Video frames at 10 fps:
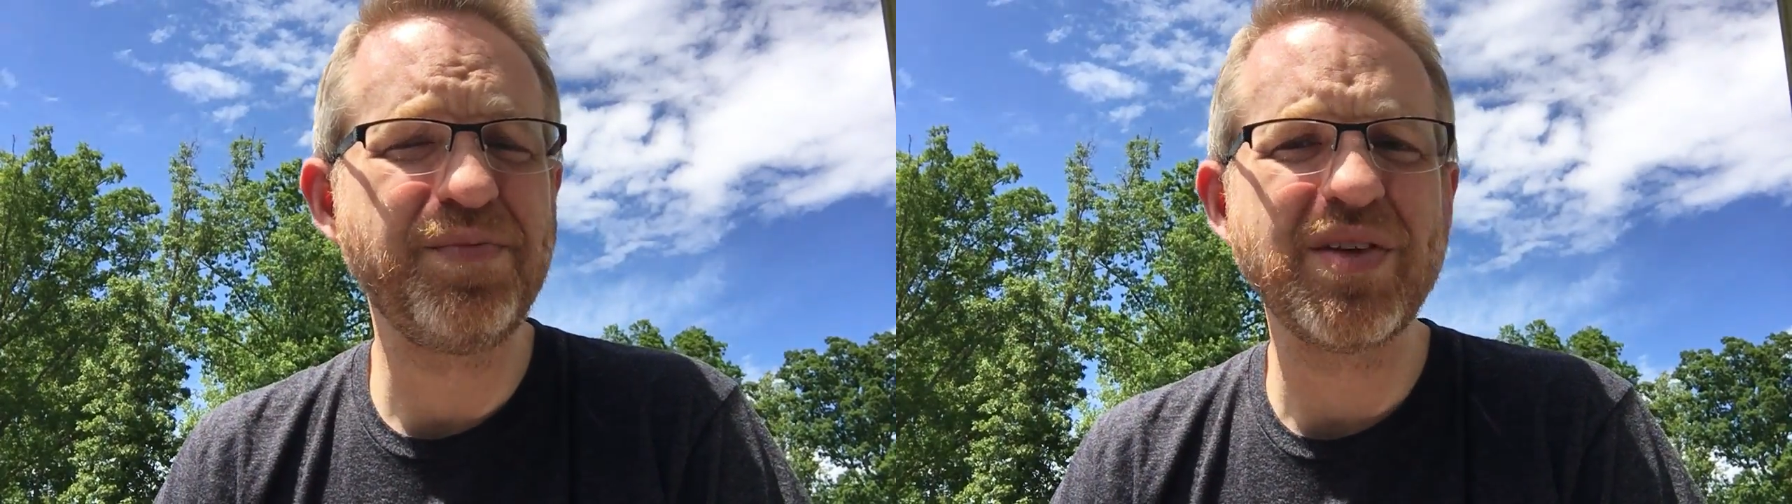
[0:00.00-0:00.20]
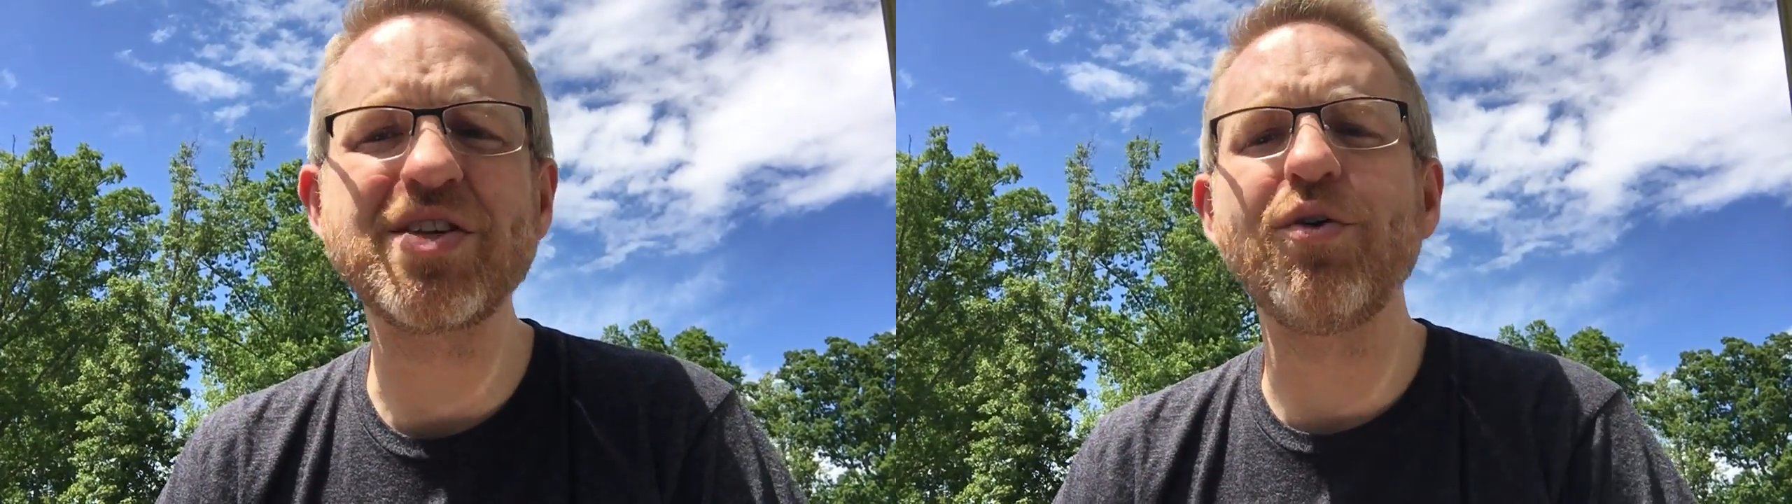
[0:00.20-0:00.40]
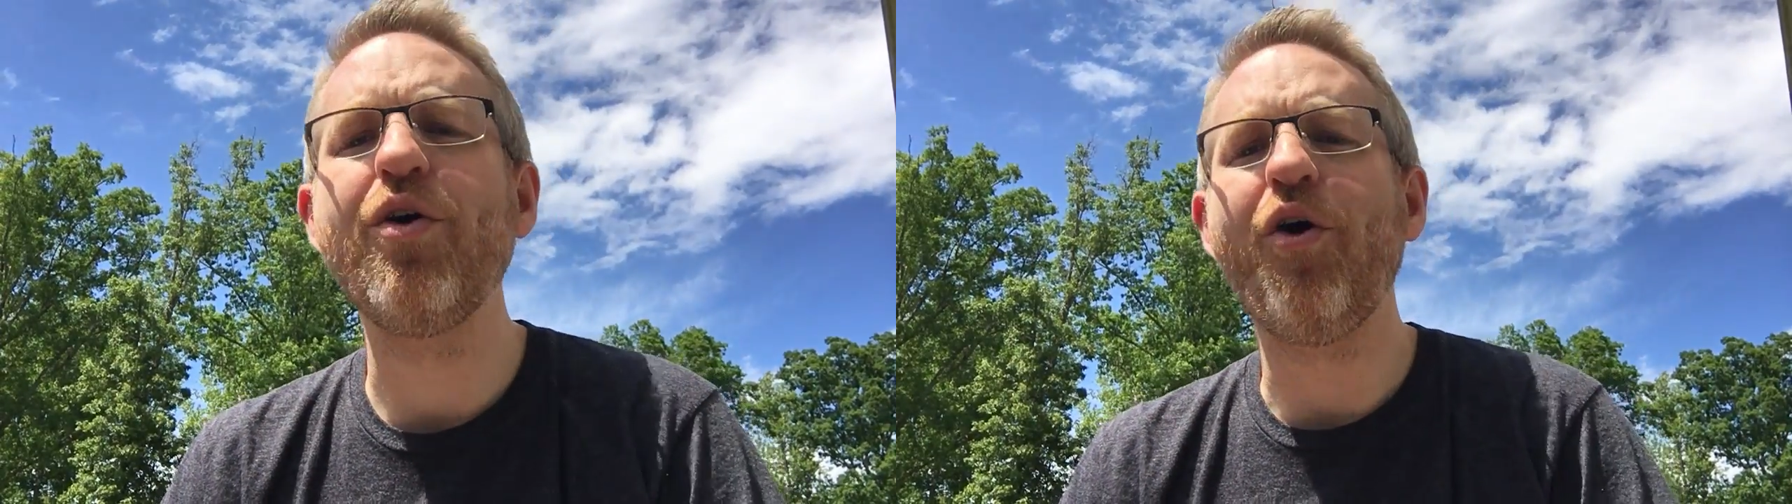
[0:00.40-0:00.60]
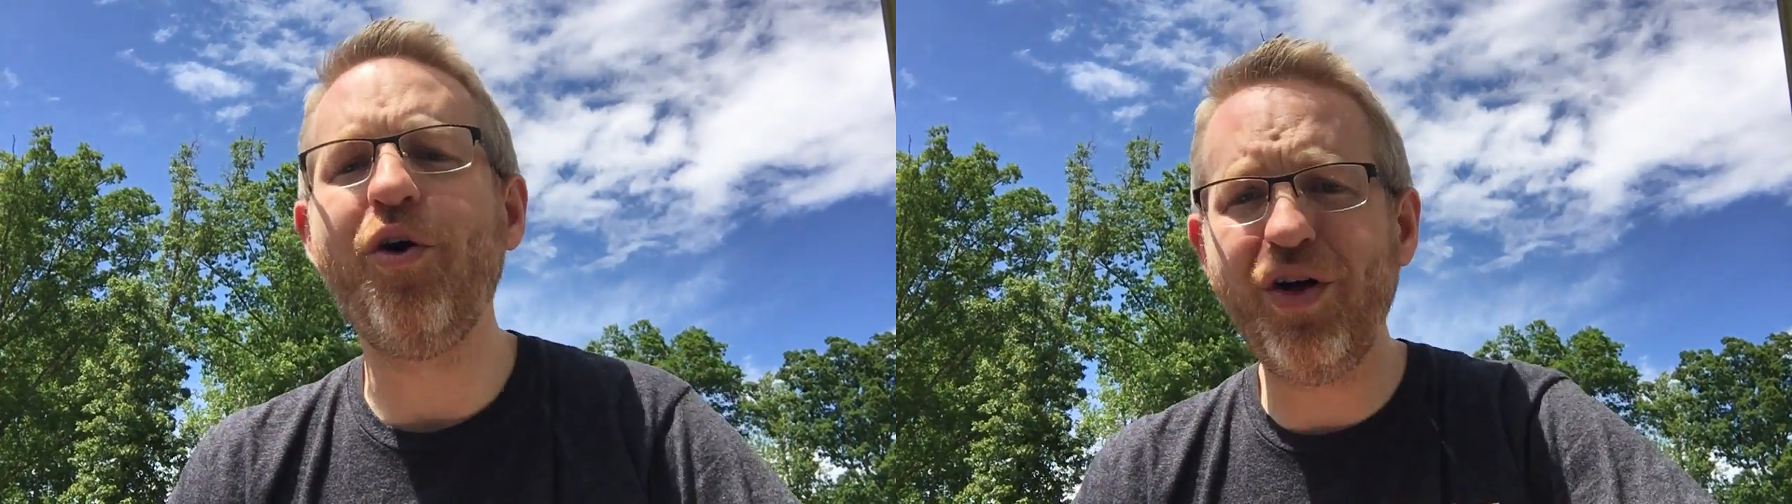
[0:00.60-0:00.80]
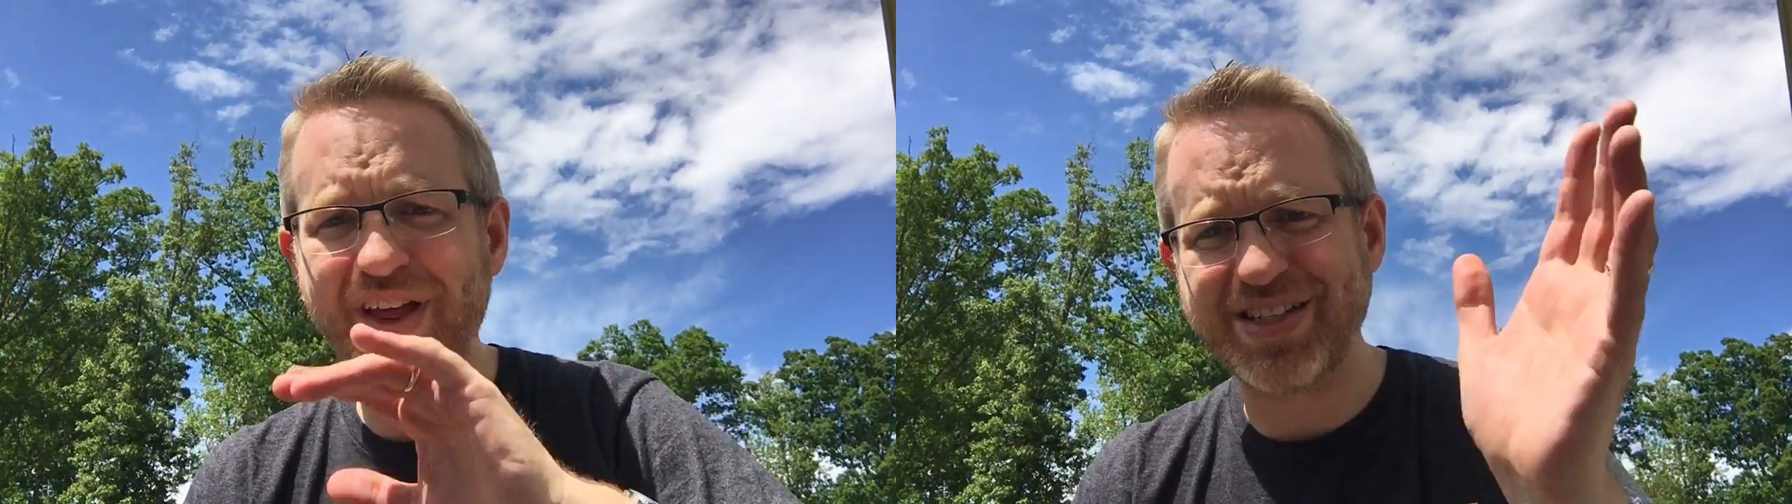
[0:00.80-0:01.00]
So
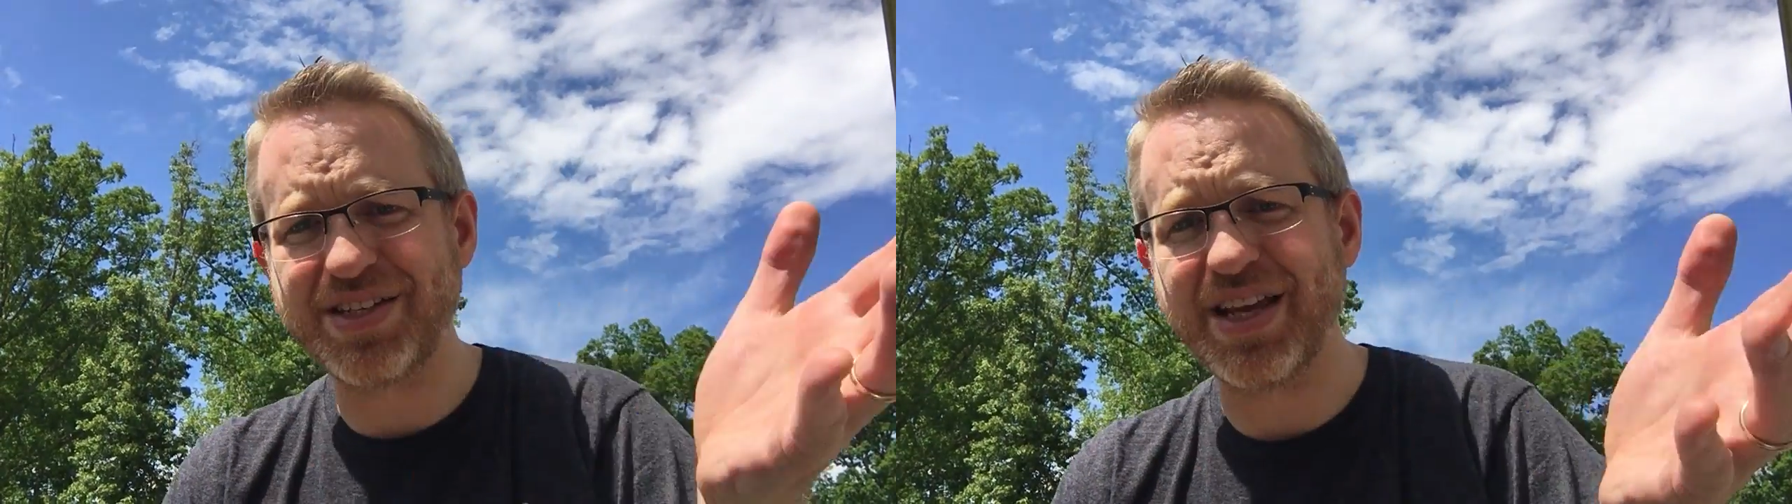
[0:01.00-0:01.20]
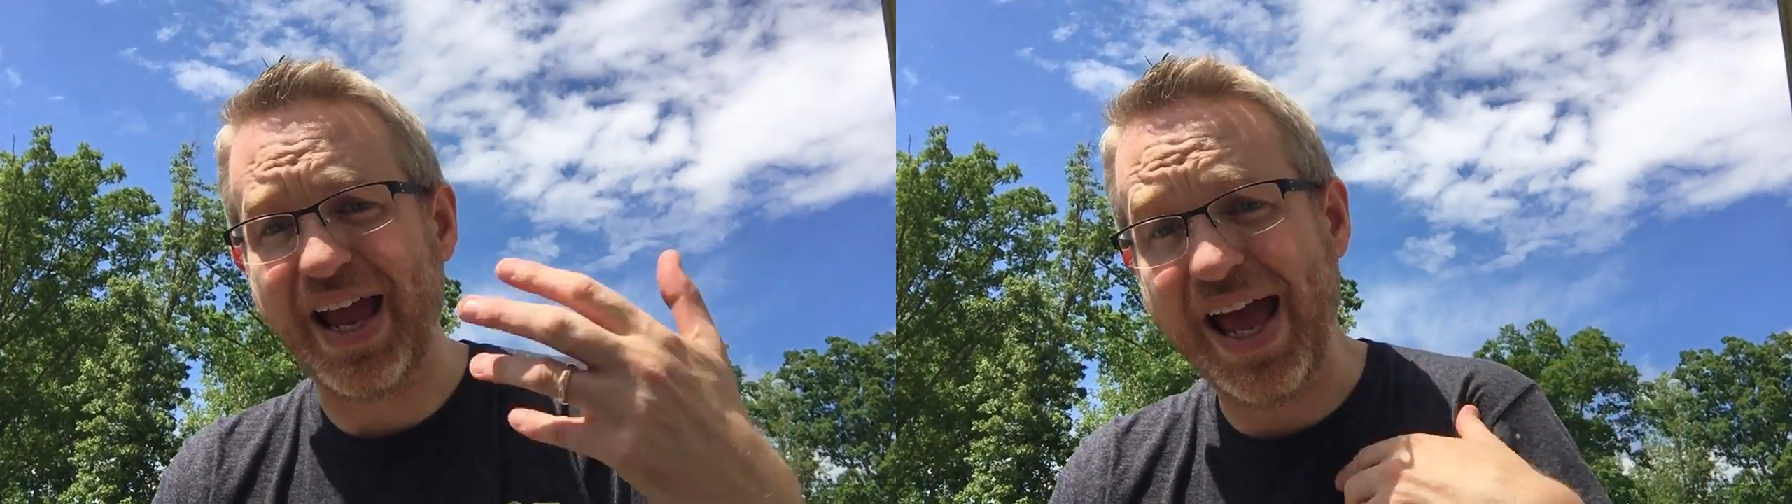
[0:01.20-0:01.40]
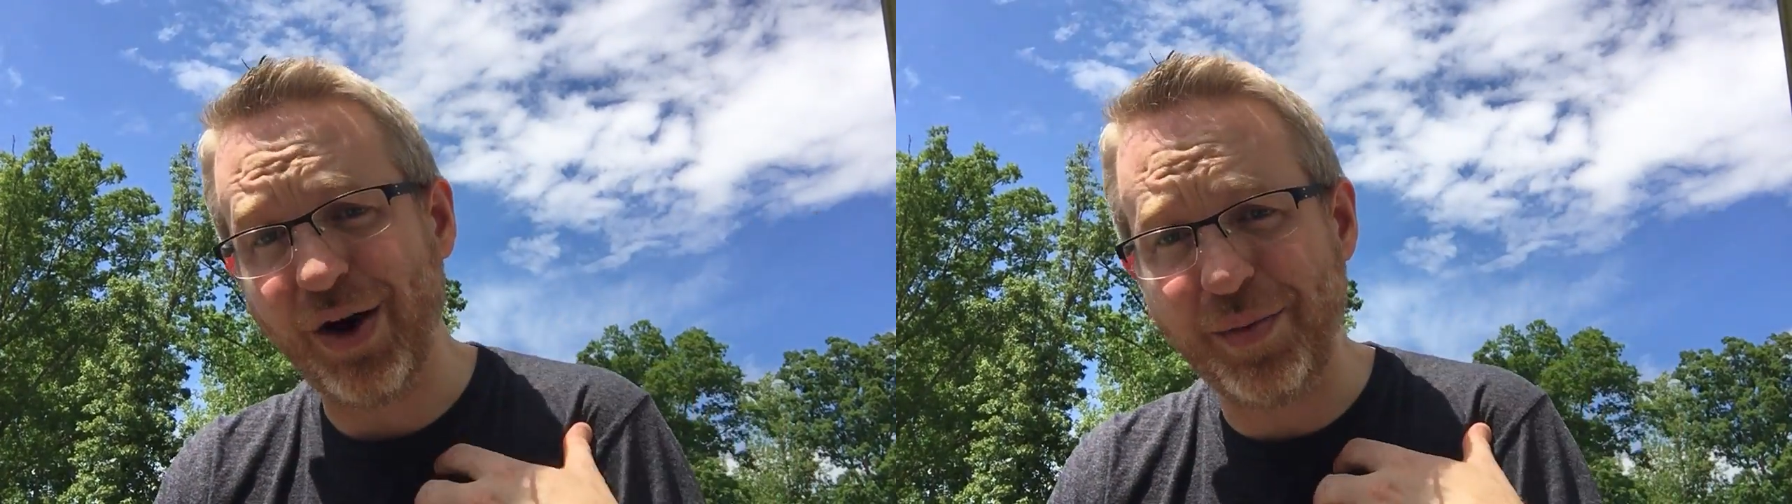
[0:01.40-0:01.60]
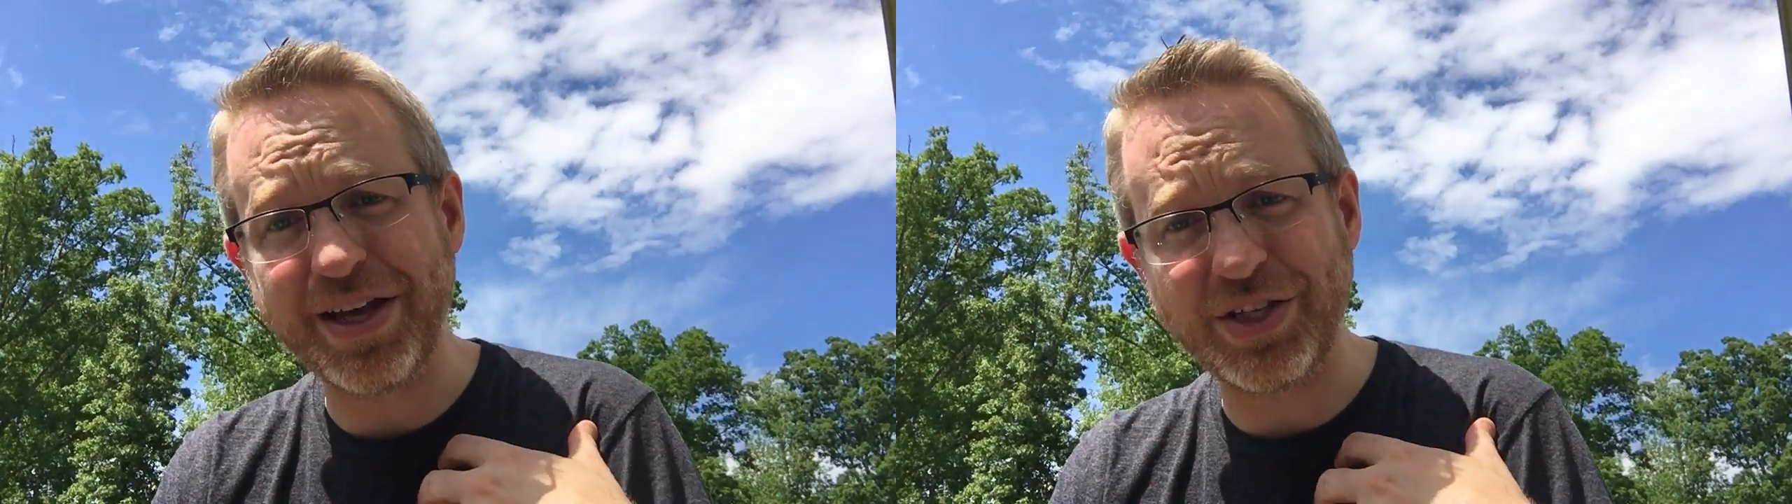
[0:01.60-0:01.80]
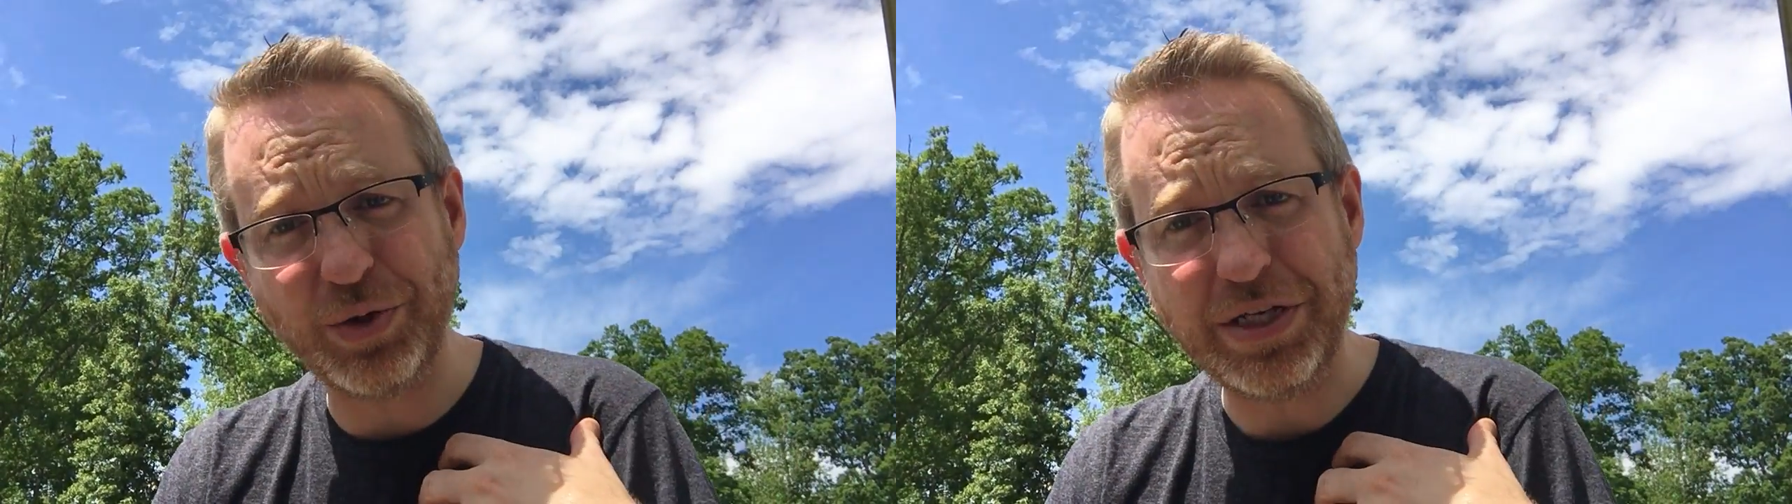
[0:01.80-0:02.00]
all that to say, how am
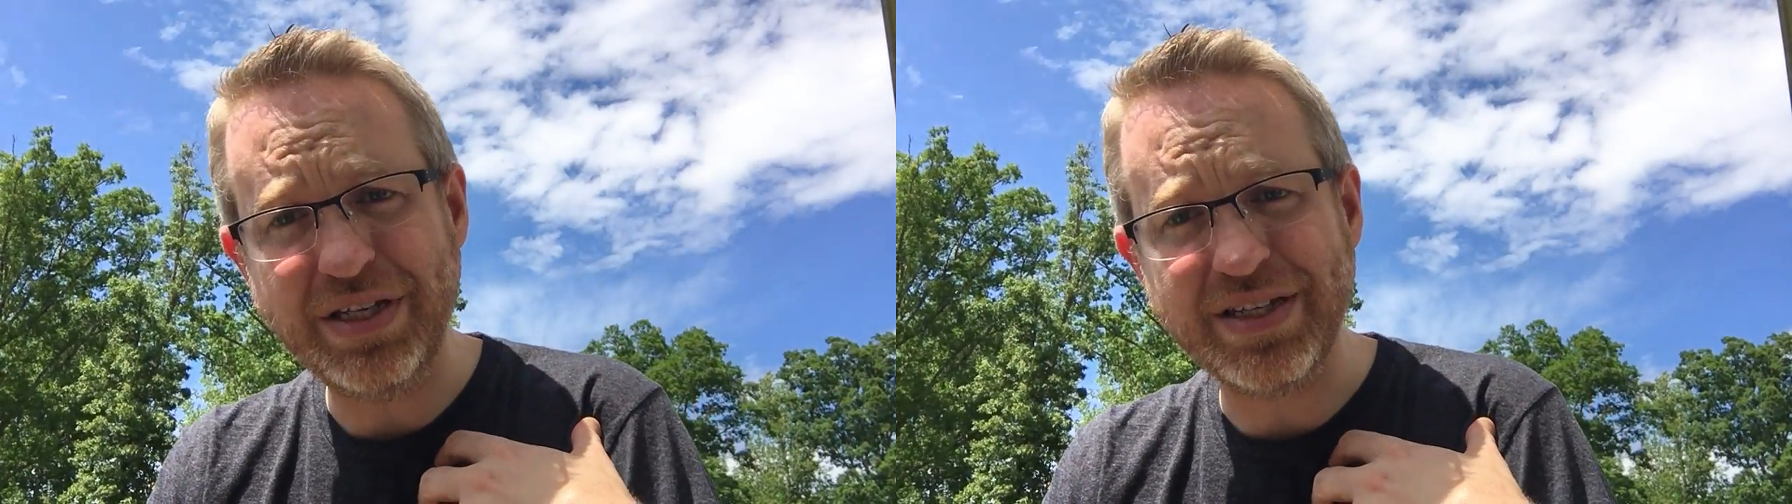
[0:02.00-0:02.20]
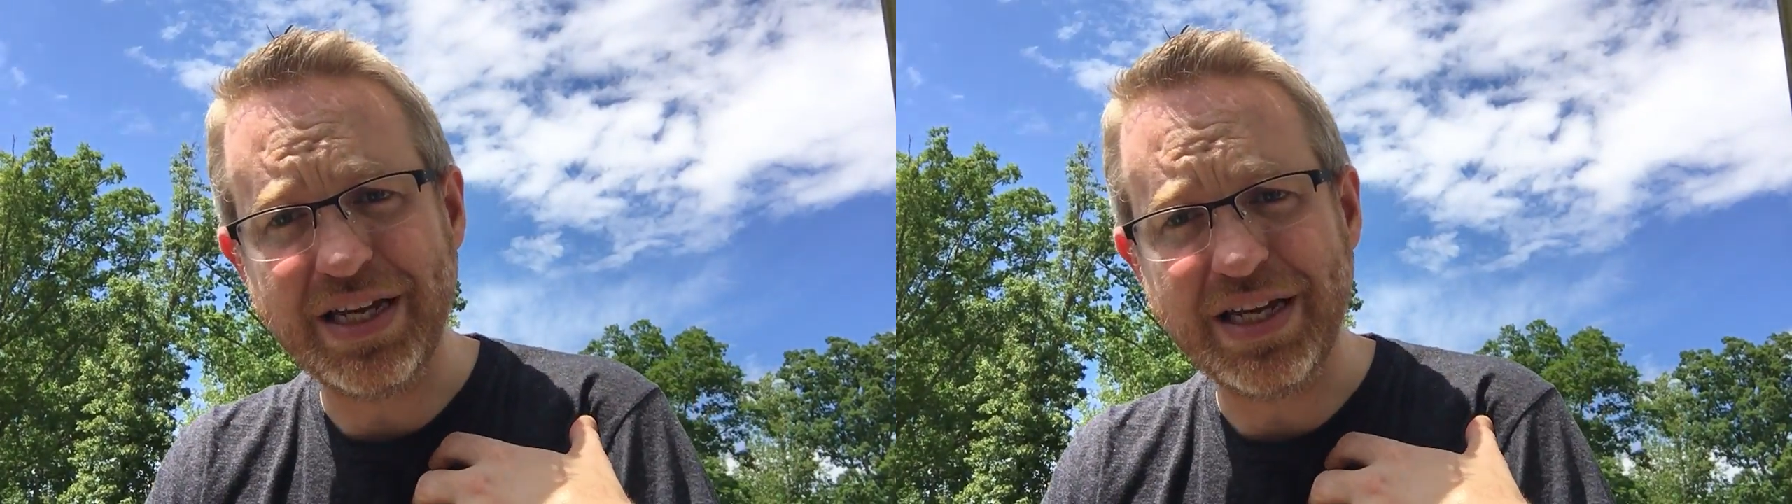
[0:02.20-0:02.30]
I doing?